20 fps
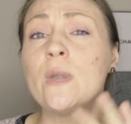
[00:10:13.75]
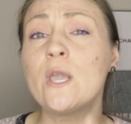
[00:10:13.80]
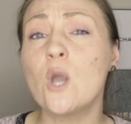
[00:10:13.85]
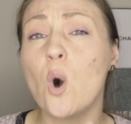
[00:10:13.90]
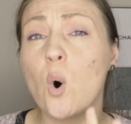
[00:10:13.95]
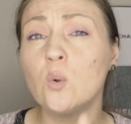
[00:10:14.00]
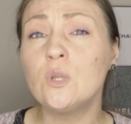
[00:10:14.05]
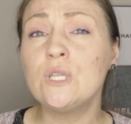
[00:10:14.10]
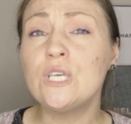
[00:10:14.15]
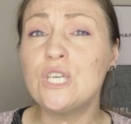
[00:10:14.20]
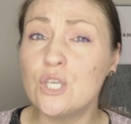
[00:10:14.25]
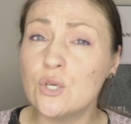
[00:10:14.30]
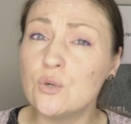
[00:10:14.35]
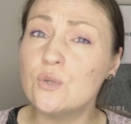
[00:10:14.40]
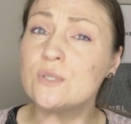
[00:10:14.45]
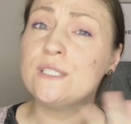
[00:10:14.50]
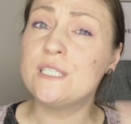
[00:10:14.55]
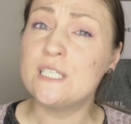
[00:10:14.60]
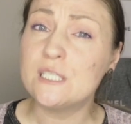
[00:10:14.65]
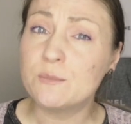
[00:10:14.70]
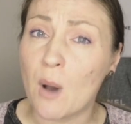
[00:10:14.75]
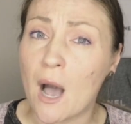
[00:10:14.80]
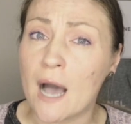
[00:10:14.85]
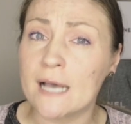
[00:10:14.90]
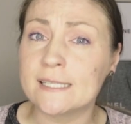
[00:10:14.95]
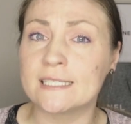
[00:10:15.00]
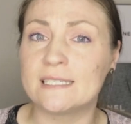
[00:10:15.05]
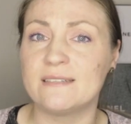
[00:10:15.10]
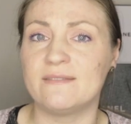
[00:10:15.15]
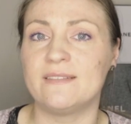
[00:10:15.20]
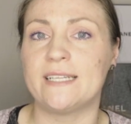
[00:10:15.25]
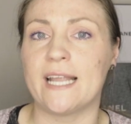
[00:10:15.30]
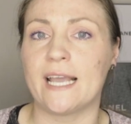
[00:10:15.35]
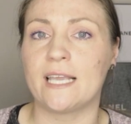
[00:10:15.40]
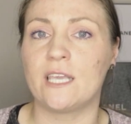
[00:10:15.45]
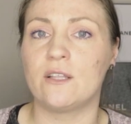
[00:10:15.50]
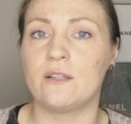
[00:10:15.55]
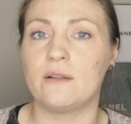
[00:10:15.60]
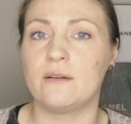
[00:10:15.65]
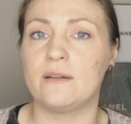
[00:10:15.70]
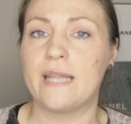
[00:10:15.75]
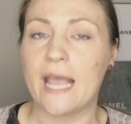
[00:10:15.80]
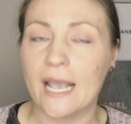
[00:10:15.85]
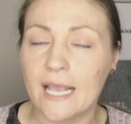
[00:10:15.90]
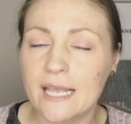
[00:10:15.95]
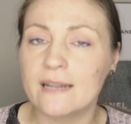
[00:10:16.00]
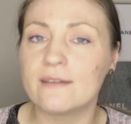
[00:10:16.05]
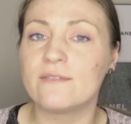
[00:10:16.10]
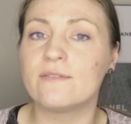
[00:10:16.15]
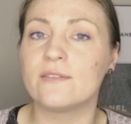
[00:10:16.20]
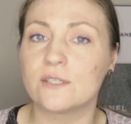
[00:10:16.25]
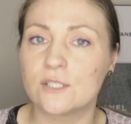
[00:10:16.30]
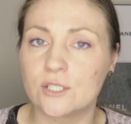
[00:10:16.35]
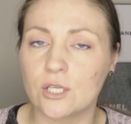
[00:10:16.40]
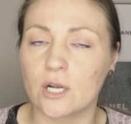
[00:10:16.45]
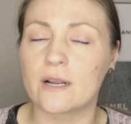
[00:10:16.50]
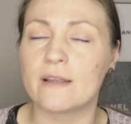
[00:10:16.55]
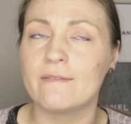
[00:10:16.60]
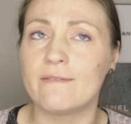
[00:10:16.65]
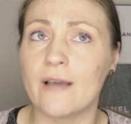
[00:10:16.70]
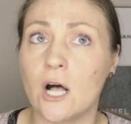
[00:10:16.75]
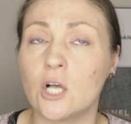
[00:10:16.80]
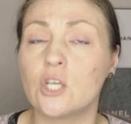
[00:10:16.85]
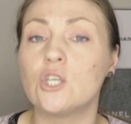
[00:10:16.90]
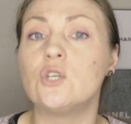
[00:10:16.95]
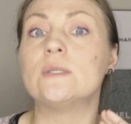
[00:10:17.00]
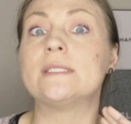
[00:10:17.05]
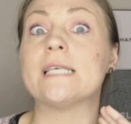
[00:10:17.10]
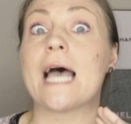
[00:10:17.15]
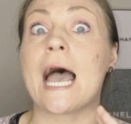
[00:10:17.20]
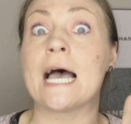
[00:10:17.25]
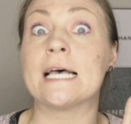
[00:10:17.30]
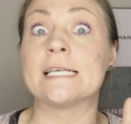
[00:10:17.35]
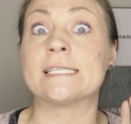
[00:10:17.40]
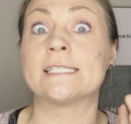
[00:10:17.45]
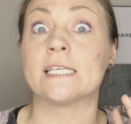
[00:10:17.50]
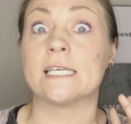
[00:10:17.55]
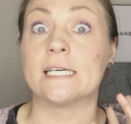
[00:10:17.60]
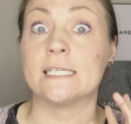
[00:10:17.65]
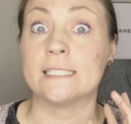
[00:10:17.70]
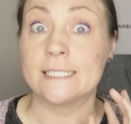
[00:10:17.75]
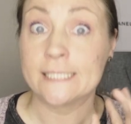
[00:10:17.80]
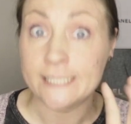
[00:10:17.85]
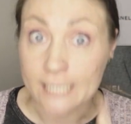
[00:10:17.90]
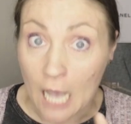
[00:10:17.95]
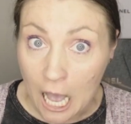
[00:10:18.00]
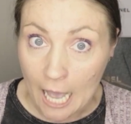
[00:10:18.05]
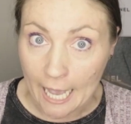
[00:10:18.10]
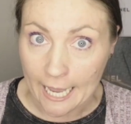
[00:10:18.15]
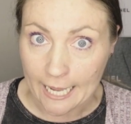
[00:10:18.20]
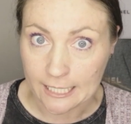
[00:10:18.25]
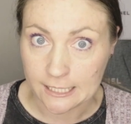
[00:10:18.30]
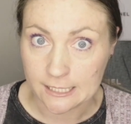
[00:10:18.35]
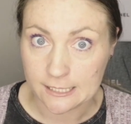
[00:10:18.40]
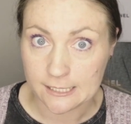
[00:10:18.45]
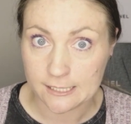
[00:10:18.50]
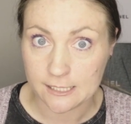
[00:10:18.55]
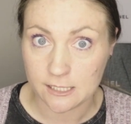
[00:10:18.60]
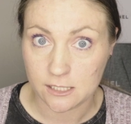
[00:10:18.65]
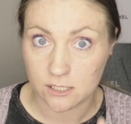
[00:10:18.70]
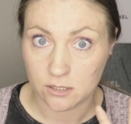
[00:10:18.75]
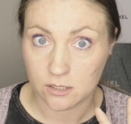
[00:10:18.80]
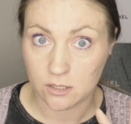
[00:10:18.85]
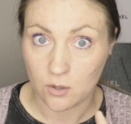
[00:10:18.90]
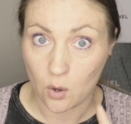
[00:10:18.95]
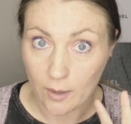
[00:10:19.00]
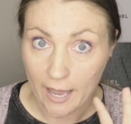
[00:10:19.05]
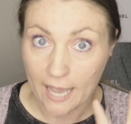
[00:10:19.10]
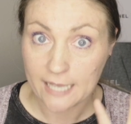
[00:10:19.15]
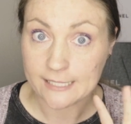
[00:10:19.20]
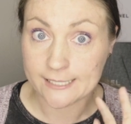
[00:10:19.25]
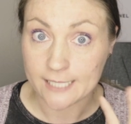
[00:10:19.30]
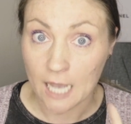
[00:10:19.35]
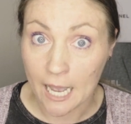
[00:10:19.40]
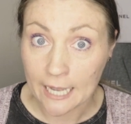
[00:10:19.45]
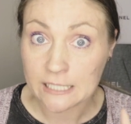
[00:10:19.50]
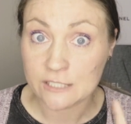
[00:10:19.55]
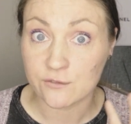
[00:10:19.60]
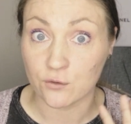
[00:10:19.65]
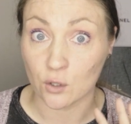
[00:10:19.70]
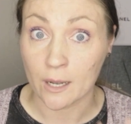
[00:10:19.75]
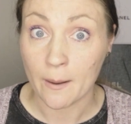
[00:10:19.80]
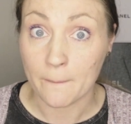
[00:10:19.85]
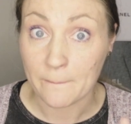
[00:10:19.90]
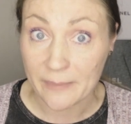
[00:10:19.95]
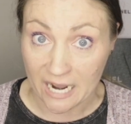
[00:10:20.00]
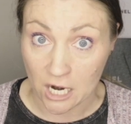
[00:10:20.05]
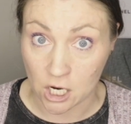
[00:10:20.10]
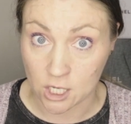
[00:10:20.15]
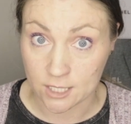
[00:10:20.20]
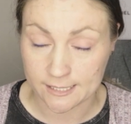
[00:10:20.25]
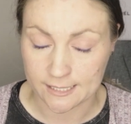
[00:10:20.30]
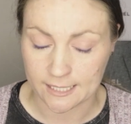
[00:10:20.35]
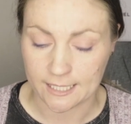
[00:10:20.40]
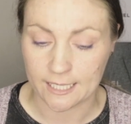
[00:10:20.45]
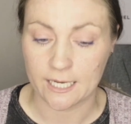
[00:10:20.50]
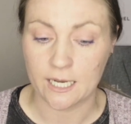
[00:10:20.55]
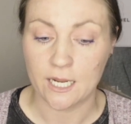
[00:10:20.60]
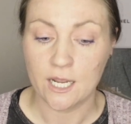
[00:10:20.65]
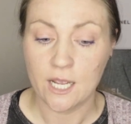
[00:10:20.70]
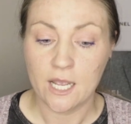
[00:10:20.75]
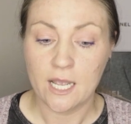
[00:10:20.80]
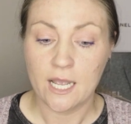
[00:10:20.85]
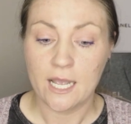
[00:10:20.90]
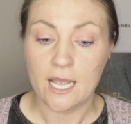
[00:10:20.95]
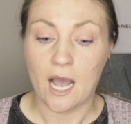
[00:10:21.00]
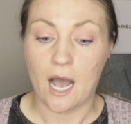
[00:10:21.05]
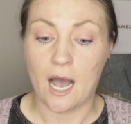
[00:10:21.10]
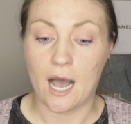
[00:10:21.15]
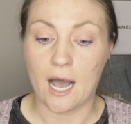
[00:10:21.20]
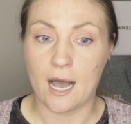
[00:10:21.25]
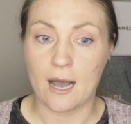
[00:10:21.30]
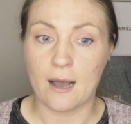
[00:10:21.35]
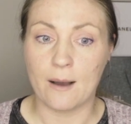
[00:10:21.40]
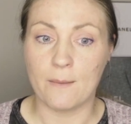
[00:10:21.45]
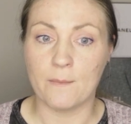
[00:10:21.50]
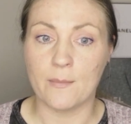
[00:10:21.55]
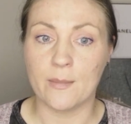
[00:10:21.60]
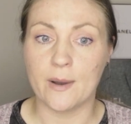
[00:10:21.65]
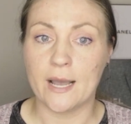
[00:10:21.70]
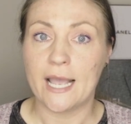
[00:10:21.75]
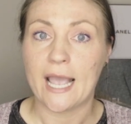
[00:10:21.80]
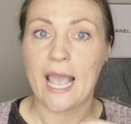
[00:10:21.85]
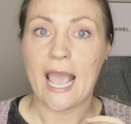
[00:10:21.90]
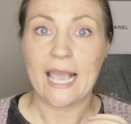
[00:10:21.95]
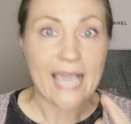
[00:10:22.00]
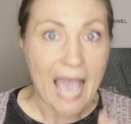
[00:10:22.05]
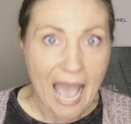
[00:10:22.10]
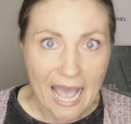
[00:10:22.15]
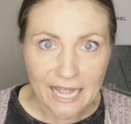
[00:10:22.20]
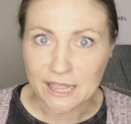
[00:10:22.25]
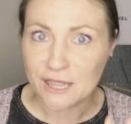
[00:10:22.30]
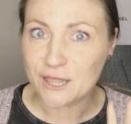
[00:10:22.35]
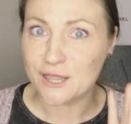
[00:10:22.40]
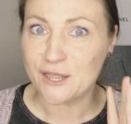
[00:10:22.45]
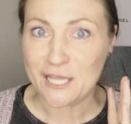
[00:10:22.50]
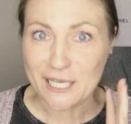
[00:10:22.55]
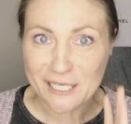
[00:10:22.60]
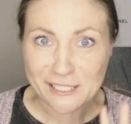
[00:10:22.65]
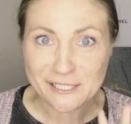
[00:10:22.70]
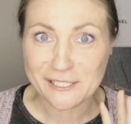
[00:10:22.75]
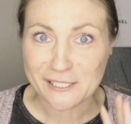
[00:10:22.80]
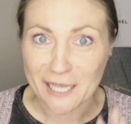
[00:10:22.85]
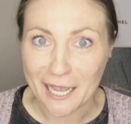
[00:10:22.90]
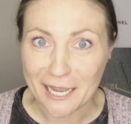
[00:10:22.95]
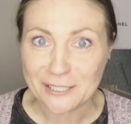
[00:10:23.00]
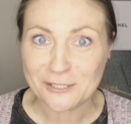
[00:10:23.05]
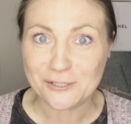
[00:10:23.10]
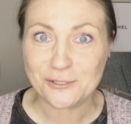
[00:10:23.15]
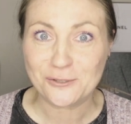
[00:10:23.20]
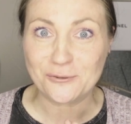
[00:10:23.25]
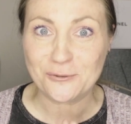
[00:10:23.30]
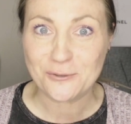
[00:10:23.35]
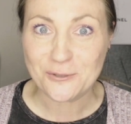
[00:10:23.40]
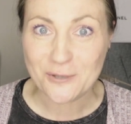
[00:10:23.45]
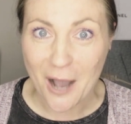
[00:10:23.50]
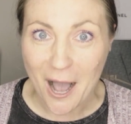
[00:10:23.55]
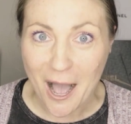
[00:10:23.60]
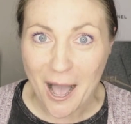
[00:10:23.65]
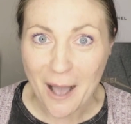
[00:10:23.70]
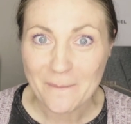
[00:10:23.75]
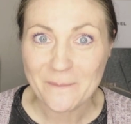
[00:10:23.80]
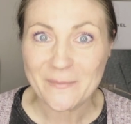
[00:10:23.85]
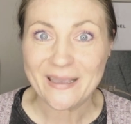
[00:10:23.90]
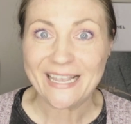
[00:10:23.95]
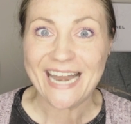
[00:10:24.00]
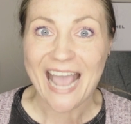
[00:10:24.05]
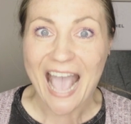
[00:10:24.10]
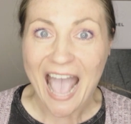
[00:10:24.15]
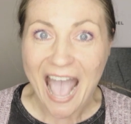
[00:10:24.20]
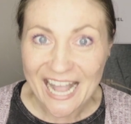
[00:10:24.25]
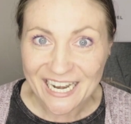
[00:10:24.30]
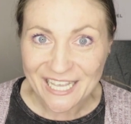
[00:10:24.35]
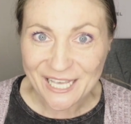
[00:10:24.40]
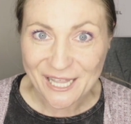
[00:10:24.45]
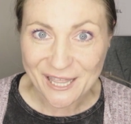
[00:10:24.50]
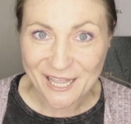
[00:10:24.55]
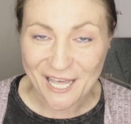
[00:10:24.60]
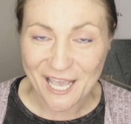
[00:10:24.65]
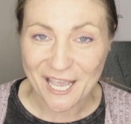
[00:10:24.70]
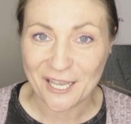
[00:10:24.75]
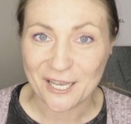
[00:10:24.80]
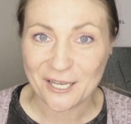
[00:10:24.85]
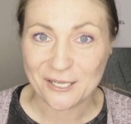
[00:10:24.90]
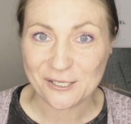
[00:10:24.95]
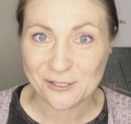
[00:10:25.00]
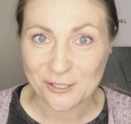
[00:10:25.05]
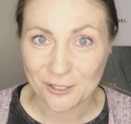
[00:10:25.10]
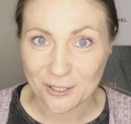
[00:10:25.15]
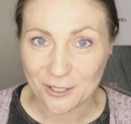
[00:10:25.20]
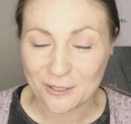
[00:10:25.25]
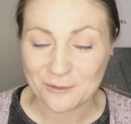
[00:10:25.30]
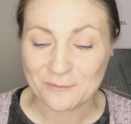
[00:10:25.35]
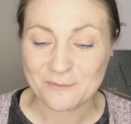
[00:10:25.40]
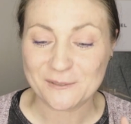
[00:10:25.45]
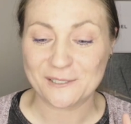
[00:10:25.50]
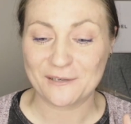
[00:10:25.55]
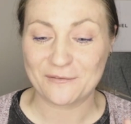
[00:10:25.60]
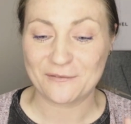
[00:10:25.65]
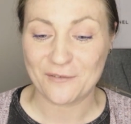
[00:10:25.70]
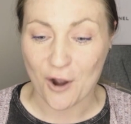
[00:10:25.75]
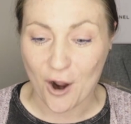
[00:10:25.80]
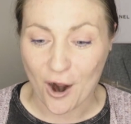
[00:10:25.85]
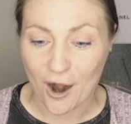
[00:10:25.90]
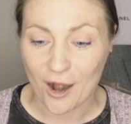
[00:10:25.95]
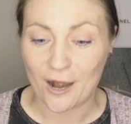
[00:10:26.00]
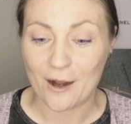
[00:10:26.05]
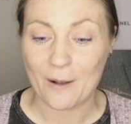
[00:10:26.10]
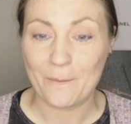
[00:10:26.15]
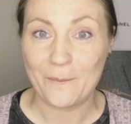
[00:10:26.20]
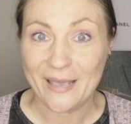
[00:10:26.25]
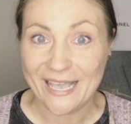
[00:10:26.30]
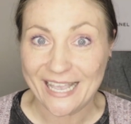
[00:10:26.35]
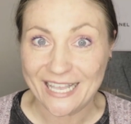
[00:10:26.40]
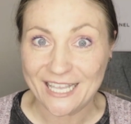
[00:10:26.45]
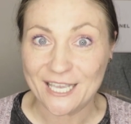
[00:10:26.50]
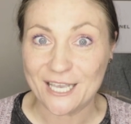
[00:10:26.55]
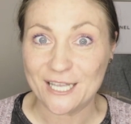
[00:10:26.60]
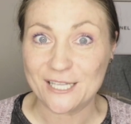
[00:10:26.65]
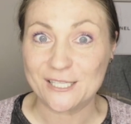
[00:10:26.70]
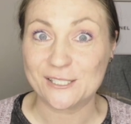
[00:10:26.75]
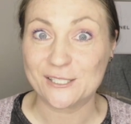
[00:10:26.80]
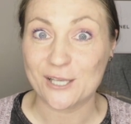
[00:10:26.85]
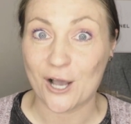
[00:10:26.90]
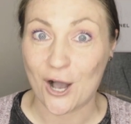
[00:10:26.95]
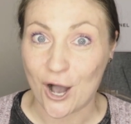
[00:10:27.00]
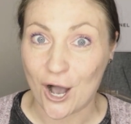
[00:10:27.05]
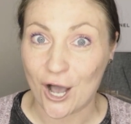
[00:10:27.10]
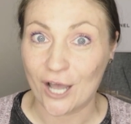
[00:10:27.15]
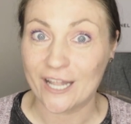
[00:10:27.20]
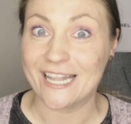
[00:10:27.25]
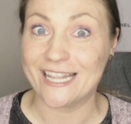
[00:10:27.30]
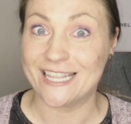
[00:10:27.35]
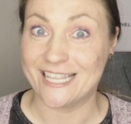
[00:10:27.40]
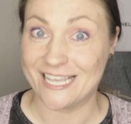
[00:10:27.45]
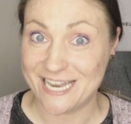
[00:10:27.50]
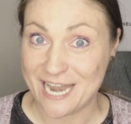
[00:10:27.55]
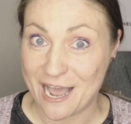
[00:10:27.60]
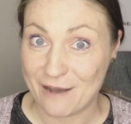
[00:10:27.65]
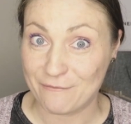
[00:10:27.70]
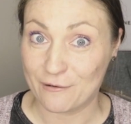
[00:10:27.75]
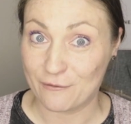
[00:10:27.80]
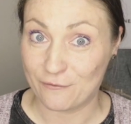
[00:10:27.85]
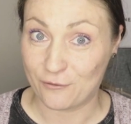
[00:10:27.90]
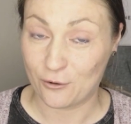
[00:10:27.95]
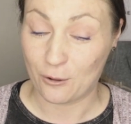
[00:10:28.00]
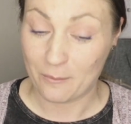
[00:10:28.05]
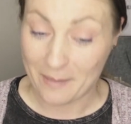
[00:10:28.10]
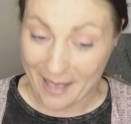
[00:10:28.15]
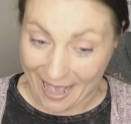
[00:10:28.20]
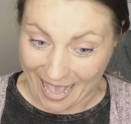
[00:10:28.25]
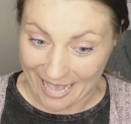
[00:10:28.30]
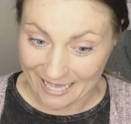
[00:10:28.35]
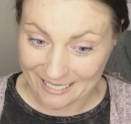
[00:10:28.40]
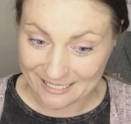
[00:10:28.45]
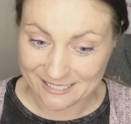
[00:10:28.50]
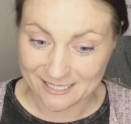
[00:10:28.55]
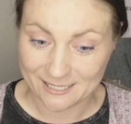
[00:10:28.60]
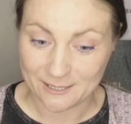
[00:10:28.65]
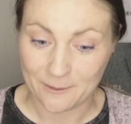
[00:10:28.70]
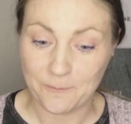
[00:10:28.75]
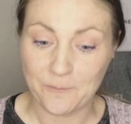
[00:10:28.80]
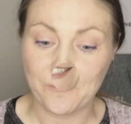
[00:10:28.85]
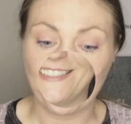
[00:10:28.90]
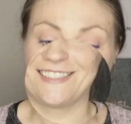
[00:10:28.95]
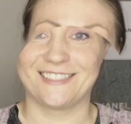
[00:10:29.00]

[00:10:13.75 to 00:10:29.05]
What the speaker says: and we only use these positive and negative values as signs, okay? Signs for comparison. Again, these signs do not mean anything in terms of our opinions on the Neverfull bags.